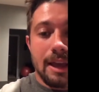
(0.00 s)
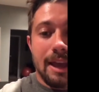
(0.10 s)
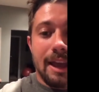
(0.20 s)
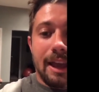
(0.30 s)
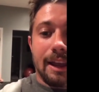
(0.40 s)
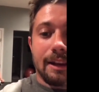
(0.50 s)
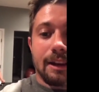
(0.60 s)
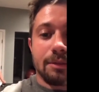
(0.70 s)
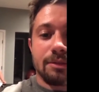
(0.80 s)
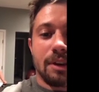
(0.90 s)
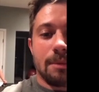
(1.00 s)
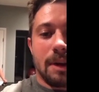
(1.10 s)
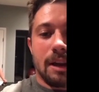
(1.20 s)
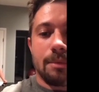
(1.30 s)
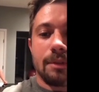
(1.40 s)
and he was greeted by
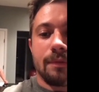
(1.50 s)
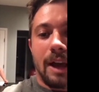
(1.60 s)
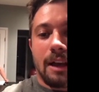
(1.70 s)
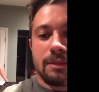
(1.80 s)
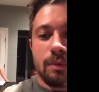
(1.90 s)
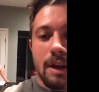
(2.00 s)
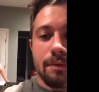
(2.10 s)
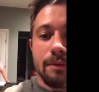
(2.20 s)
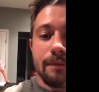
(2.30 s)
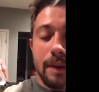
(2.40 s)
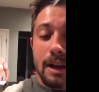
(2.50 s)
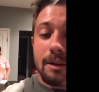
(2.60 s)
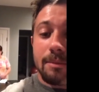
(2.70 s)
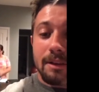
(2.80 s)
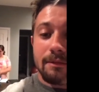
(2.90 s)
a beautiful housewife who invited him
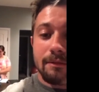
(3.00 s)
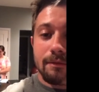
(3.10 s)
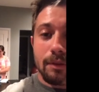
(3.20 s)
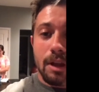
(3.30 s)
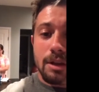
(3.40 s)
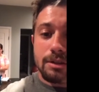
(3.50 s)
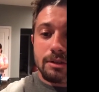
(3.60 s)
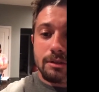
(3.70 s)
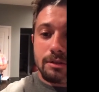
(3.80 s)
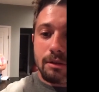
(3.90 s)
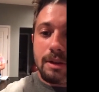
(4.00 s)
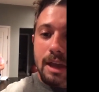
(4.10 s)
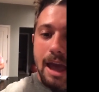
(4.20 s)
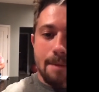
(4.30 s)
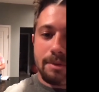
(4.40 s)
in for lunch. So he
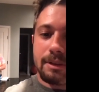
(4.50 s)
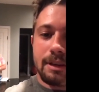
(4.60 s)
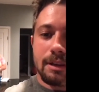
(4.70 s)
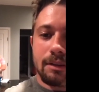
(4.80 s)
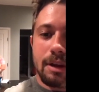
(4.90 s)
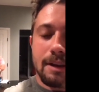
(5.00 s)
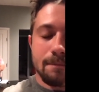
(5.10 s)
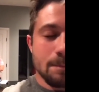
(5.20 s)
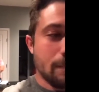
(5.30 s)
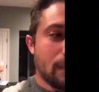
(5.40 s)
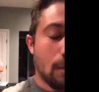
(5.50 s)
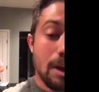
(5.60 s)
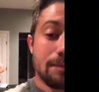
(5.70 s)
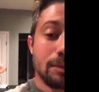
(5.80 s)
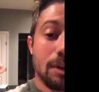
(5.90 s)
happily agreed. Well,
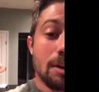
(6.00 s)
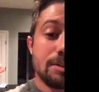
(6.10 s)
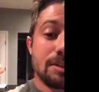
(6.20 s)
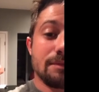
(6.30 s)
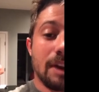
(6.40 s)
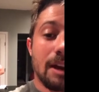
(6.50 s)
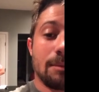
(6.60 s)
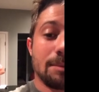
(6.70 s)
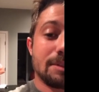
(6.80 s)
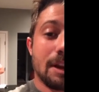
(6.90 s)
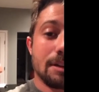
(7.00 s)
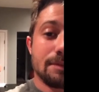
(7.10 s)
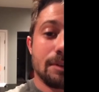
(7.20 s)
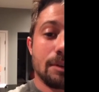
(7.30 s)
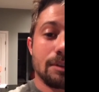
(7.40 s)
after lunch, she invited him upstairs
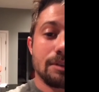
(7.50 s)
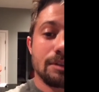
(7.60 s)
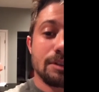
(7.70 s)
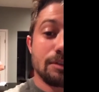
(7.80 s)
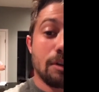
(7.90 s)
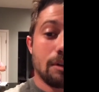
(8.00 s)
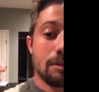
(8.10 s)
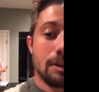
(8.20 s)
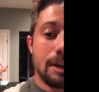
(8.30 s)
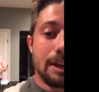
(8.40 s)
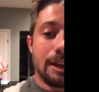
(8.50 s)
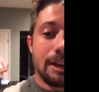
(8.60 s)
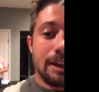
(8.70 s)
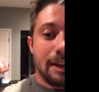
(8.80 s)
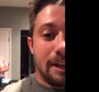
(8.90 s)
for dessert,
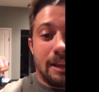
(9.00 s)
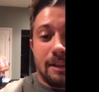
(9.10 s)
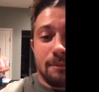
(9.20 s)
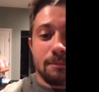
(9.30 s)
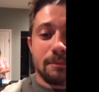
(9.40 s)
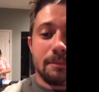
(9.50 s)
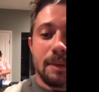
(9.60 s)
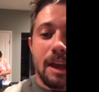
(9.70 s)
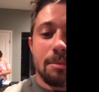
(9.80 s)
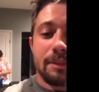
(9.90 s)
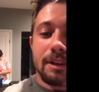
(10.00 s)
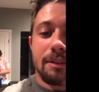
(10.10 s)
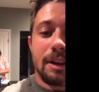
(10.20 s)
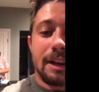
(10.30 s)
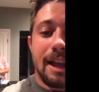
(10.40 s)
and he happily
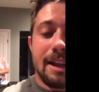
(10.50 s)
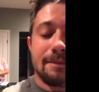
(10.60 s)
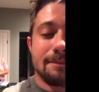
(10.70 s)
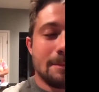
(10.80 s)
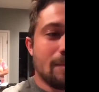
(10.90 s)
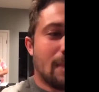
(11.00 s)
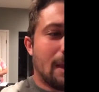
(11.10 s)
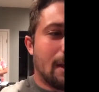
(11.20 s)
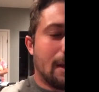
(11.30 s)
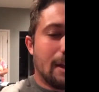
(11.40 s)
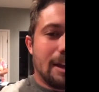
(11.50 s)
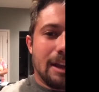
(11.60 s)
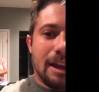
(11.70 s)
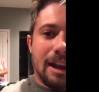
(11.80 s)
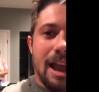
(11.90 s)
agreed again.
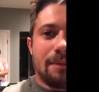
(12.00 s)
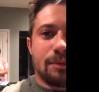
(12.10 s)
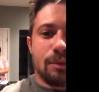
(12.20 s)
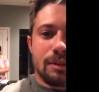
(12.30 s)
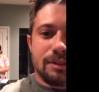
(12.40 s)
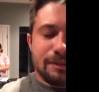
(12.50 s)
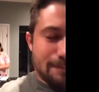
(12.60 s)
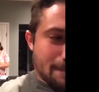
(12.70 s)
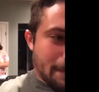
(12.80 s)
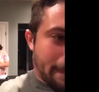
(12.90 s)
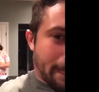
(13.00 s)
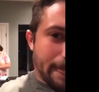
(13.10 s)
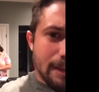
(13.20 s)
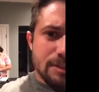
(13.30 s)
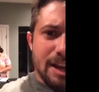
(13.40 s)
And afterwards,
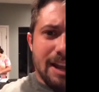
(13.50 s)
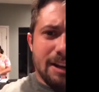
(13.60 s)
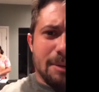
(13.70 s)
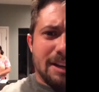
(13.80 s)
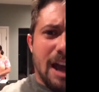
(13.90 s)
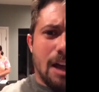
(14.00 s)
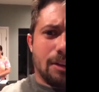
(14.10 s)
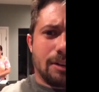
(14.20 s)
she handed him $1.